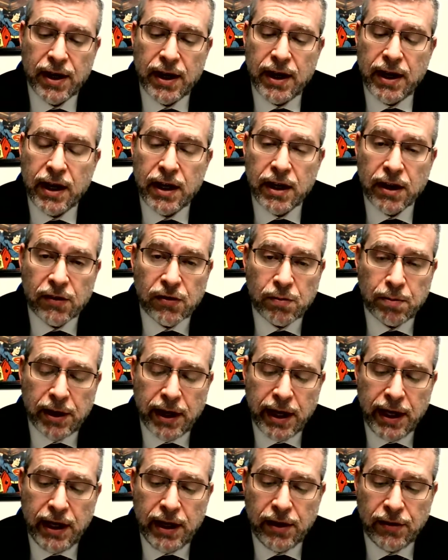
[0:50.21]
In
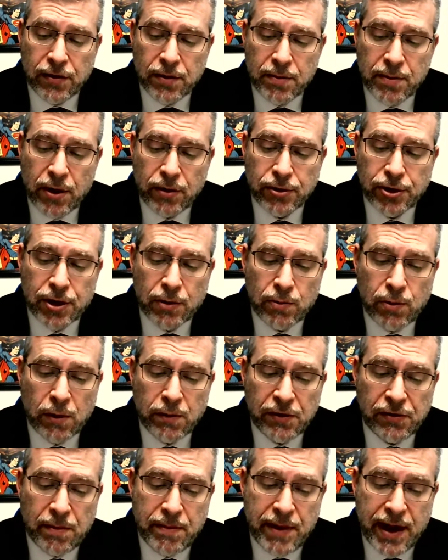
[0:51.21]
explaining to Moshe what
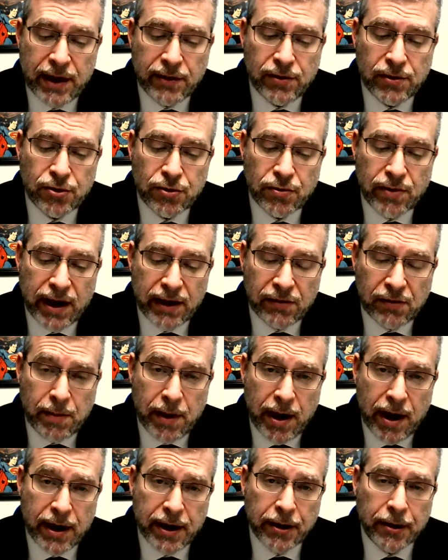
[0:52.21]
was about to
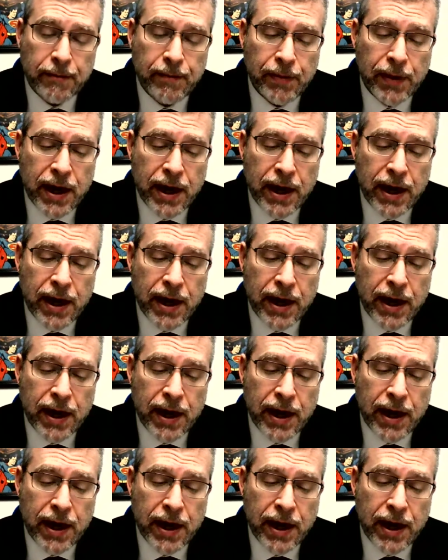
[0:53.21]
transpire,